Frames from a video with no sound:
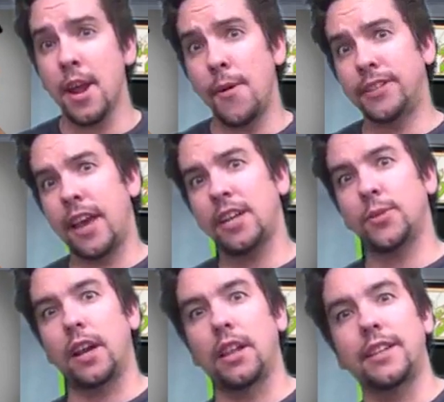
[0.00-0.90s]
Anyways, guys,
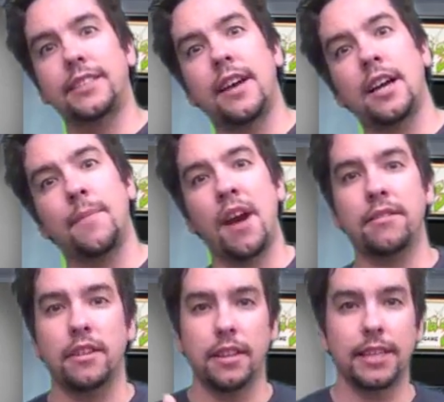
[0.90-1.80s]
we got a lot to talk about.